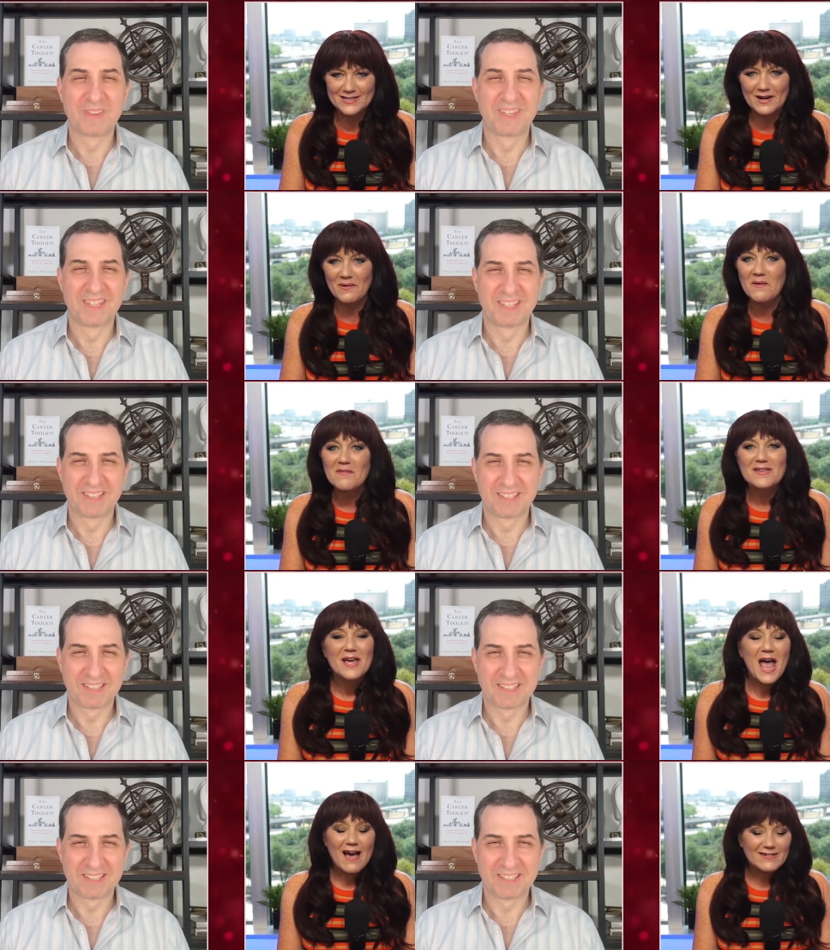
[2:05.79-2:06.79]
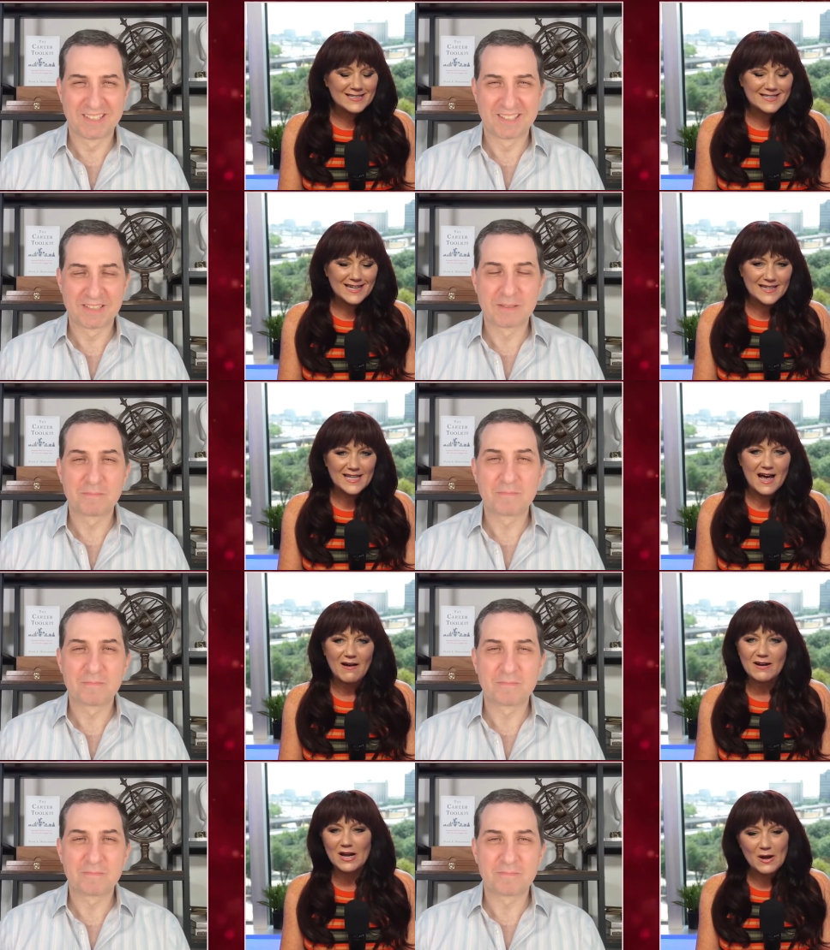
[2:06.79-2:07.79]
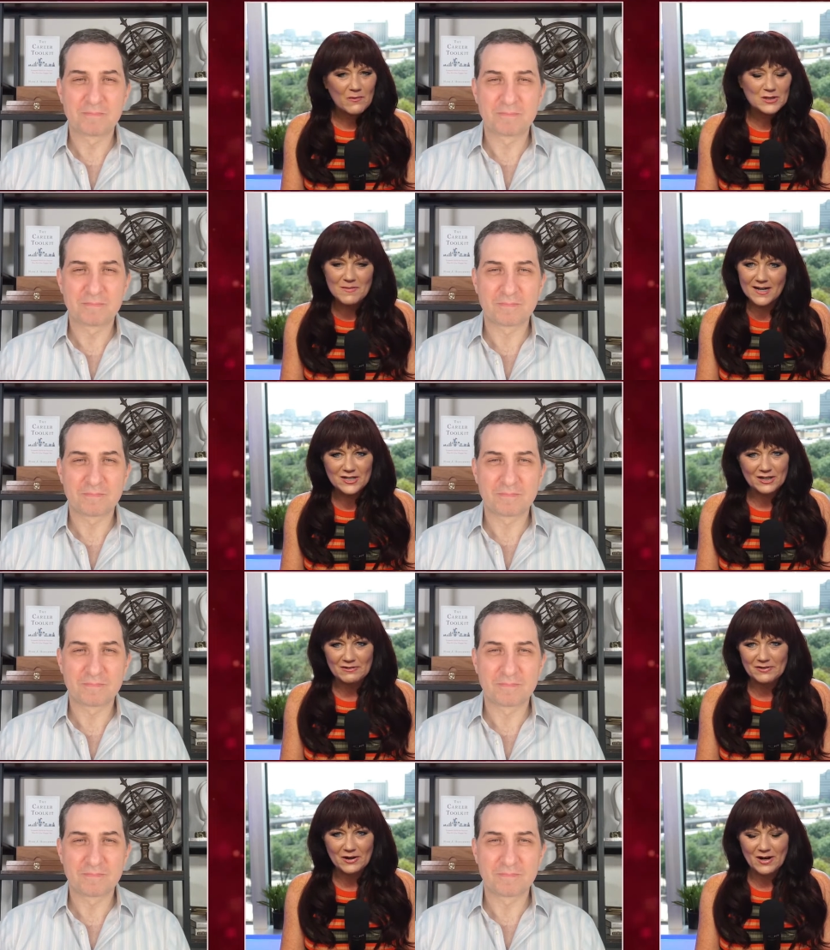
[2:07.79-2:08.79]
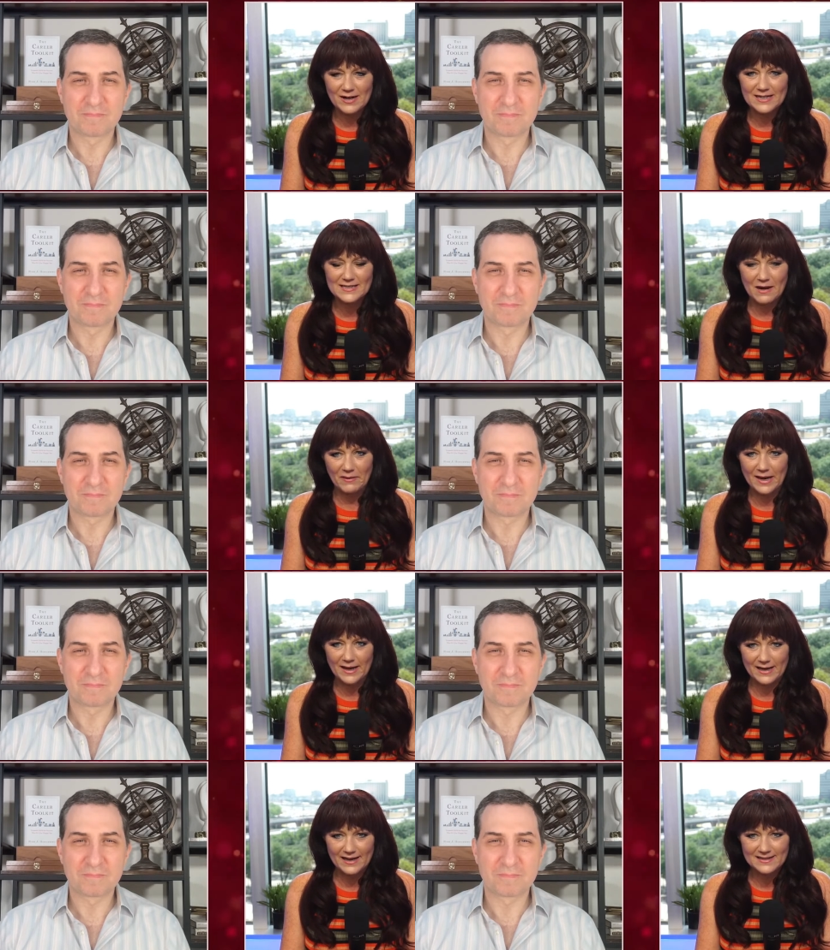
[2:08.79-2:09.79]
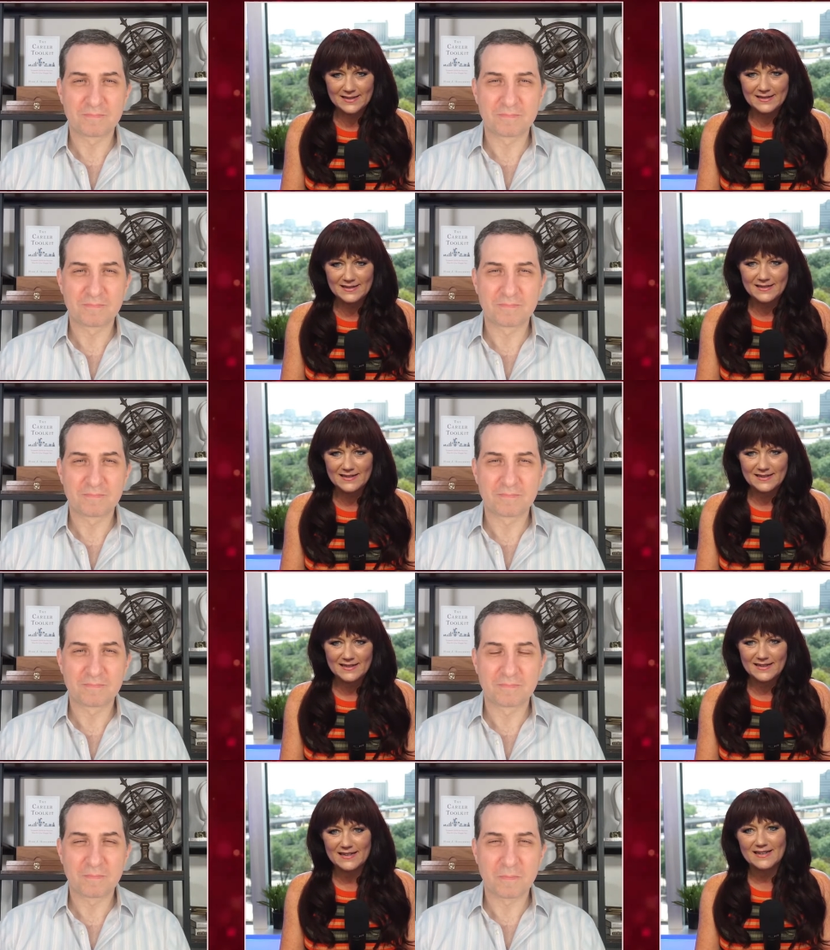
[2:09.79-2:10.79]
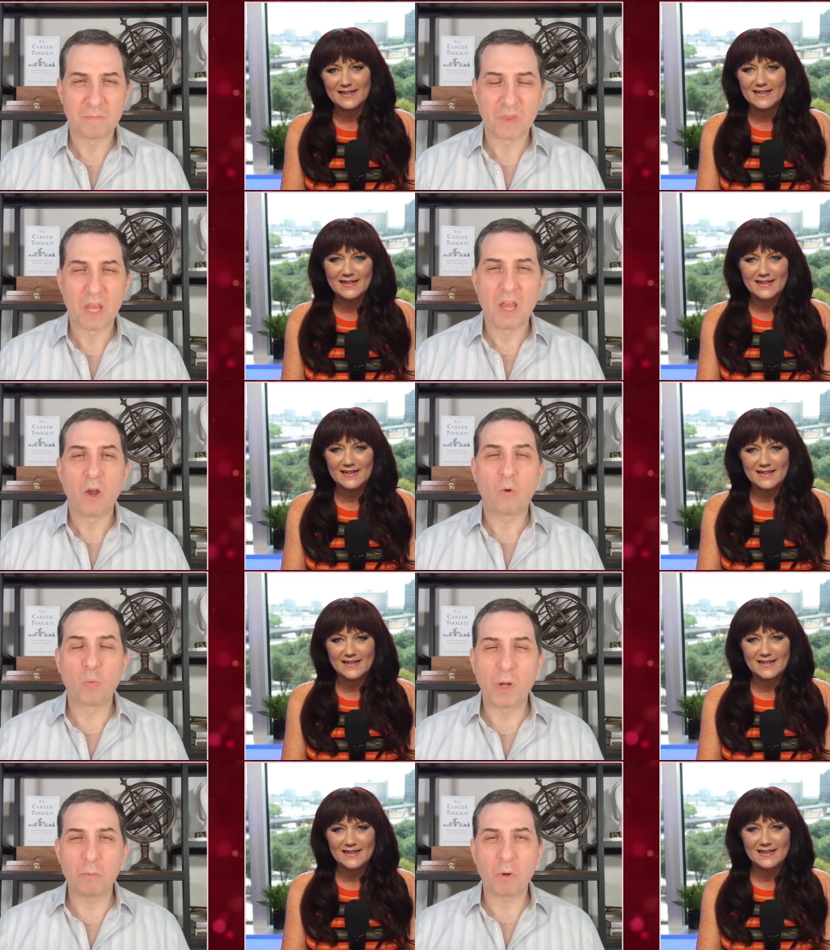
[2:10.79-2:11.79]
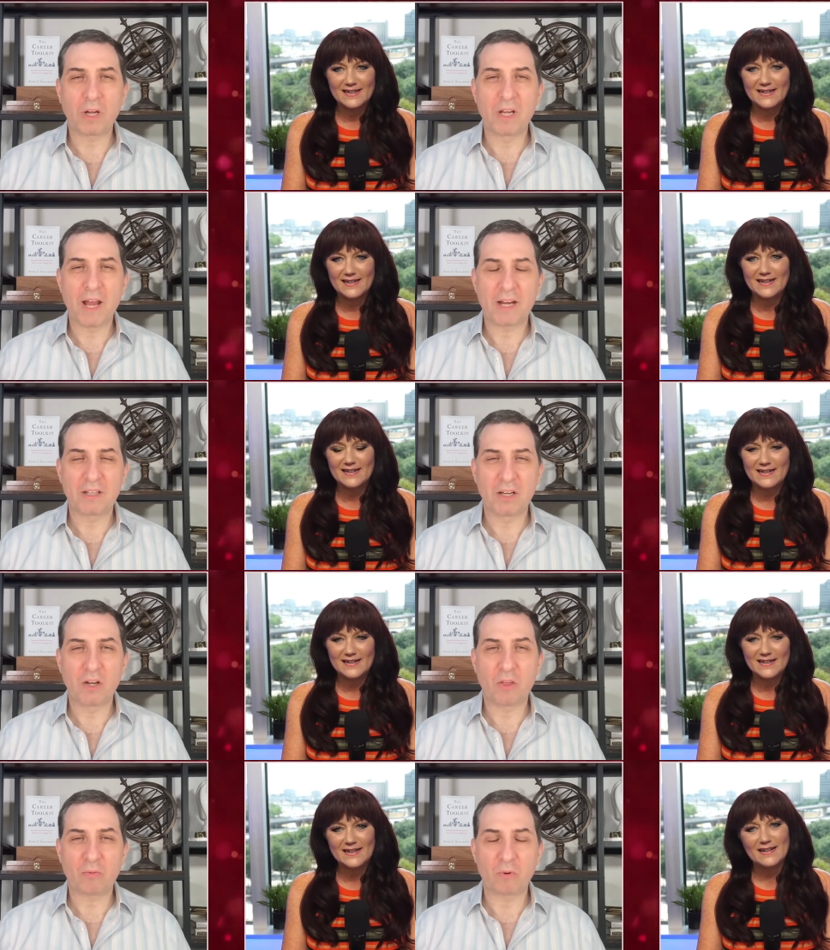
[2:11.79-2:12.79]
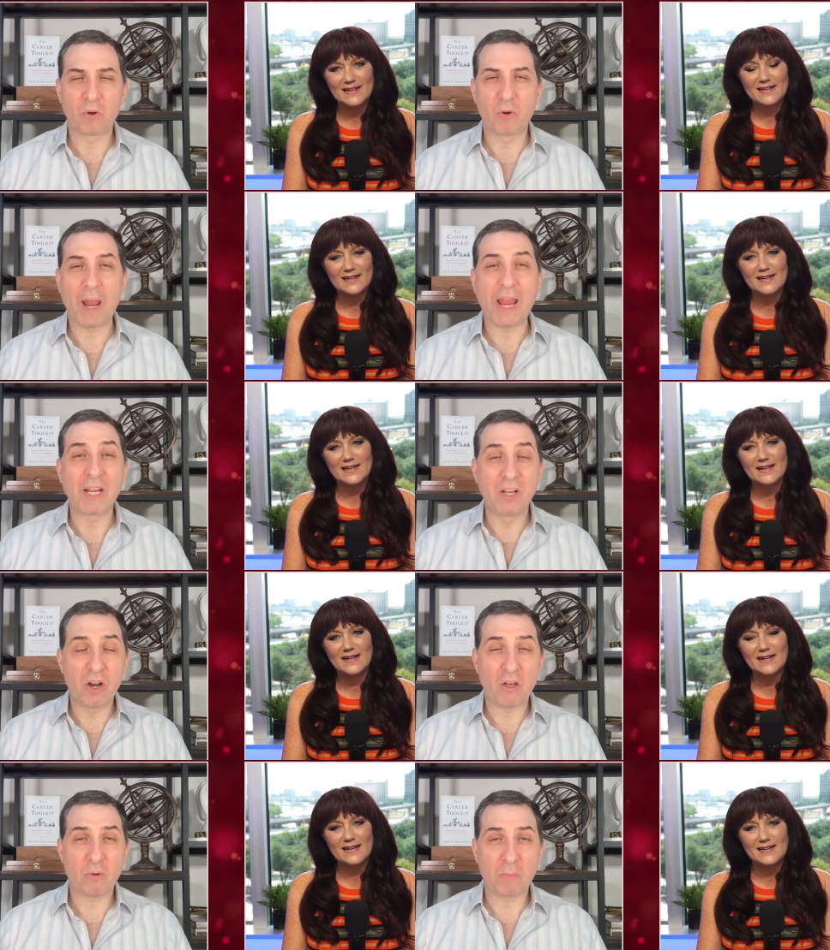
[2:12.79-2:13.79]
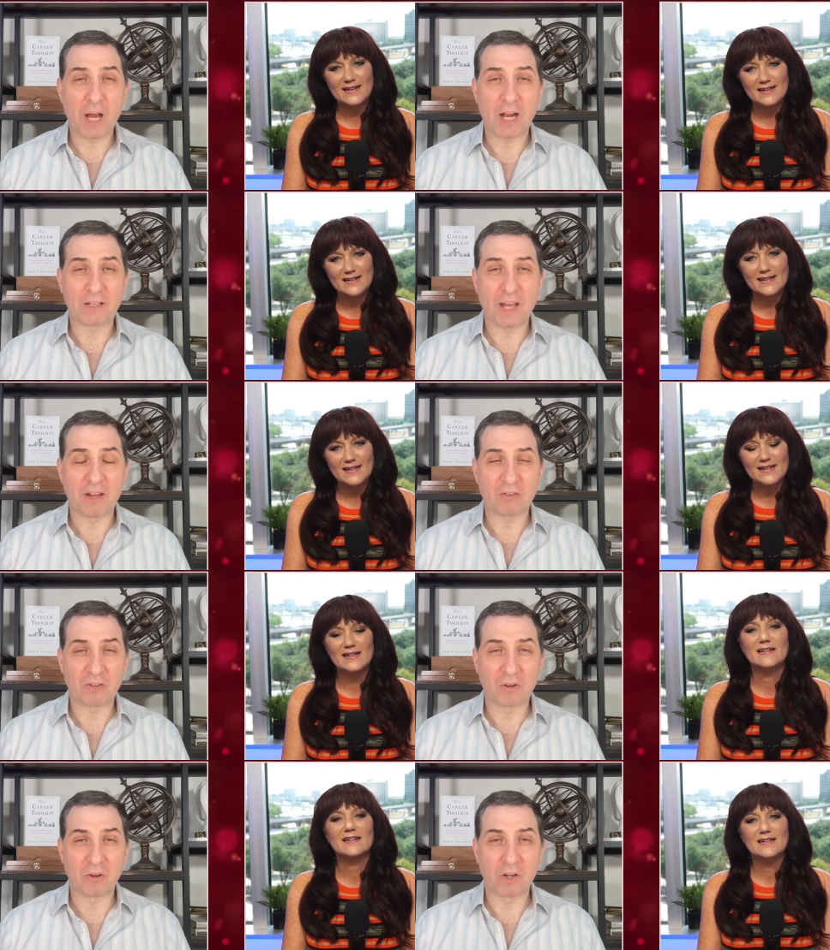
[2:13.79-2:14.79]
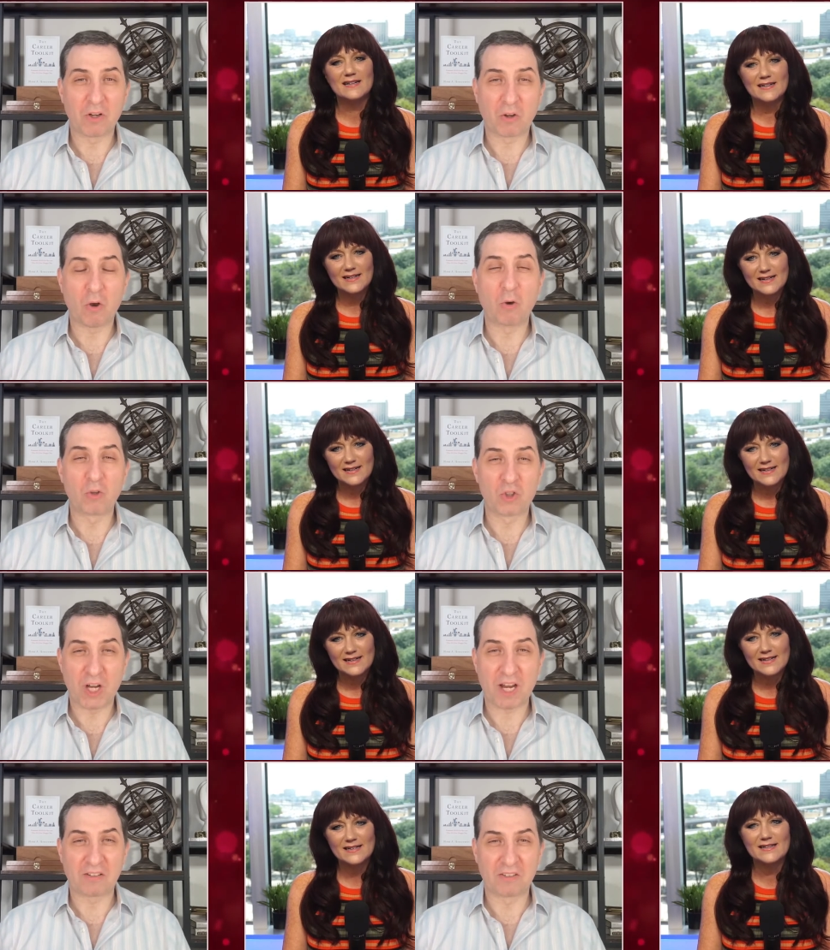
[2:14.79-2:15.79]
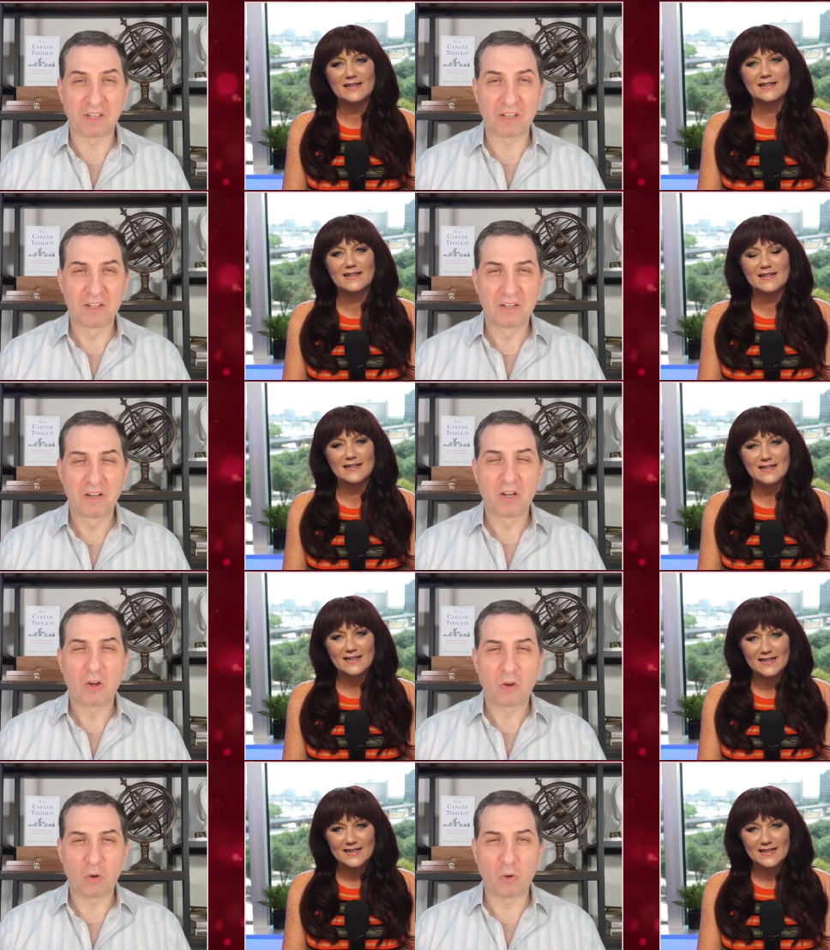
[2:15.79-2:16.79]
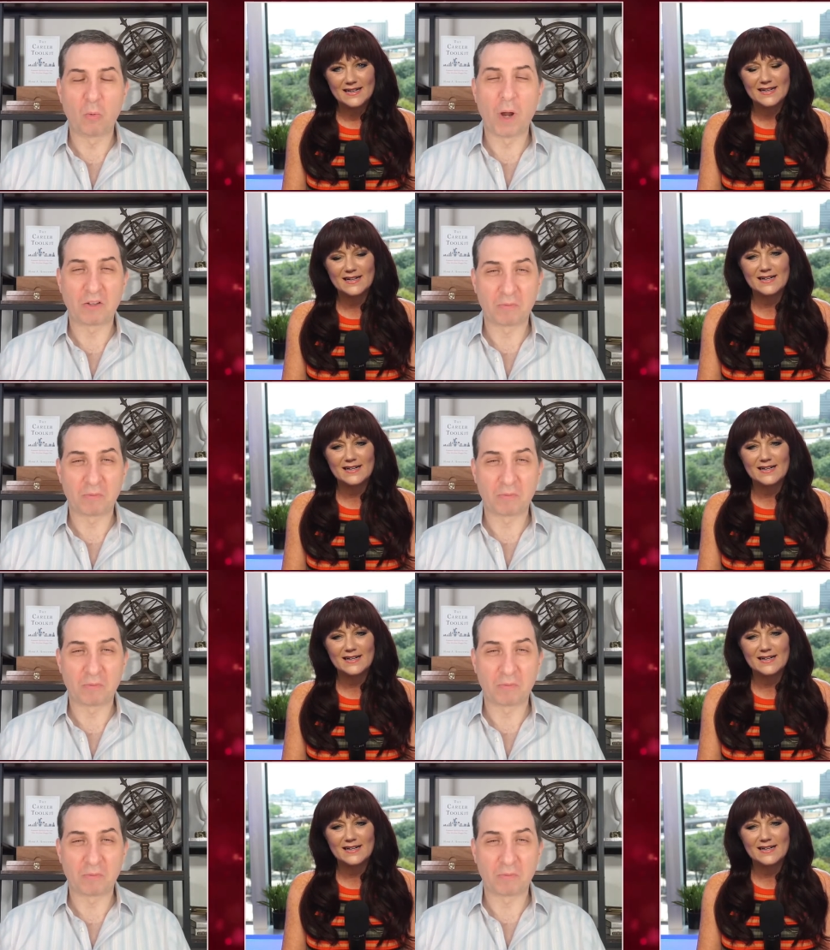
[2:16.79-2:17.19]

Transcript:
Speaker 1: So having said that, would you mind sharing with our audience how we got connected?
Speaker 2: We were connected through another podcaster, Nicole Janssen, who, when I